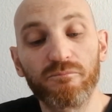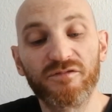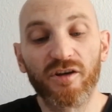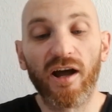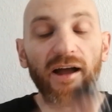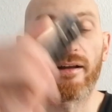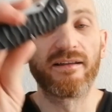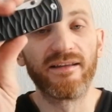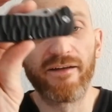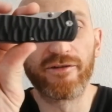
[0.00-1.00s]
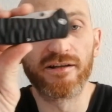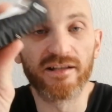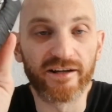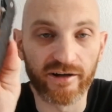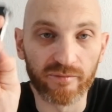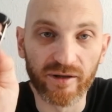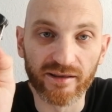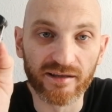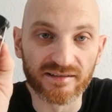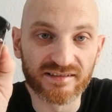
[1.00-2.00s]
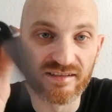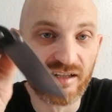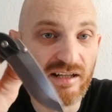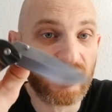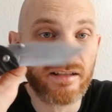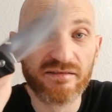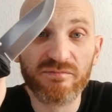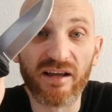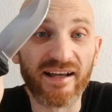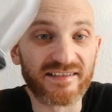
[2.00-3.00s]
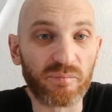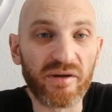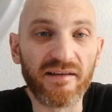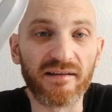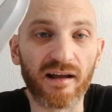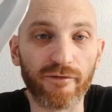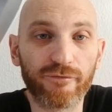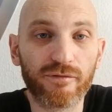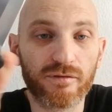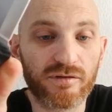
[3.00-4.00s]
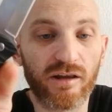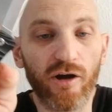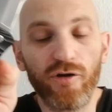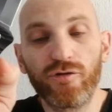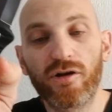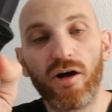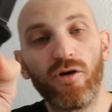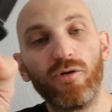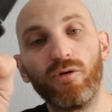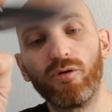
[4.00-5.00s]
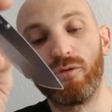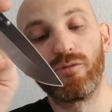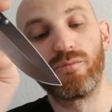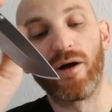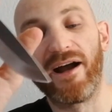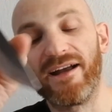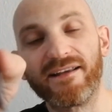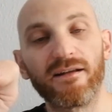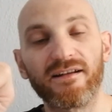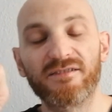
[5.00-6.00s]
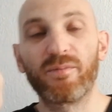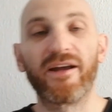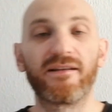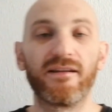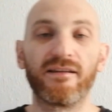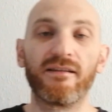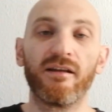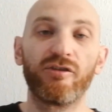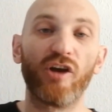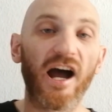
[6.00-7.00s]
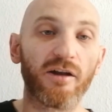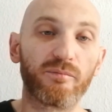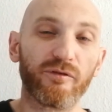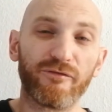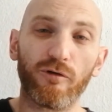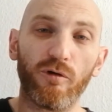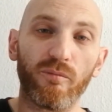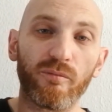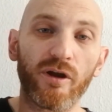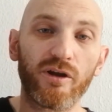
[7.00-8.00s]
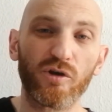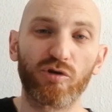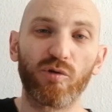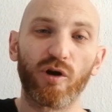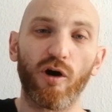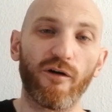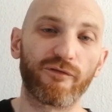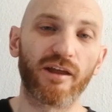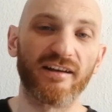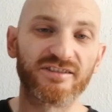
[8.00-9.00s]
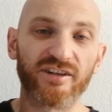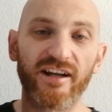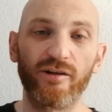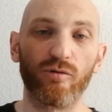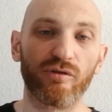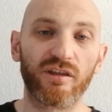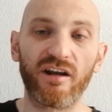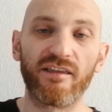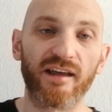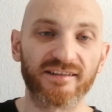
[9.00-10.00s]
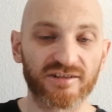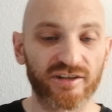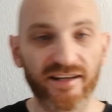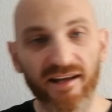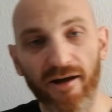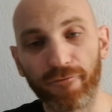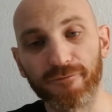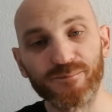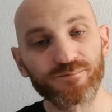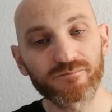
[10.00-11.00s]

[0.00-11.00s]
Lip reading: So I can definitely recommend this as a beater knife. Don't go buy it and expect it to outperform your 2,500 Rand or 3,000 Rand knife.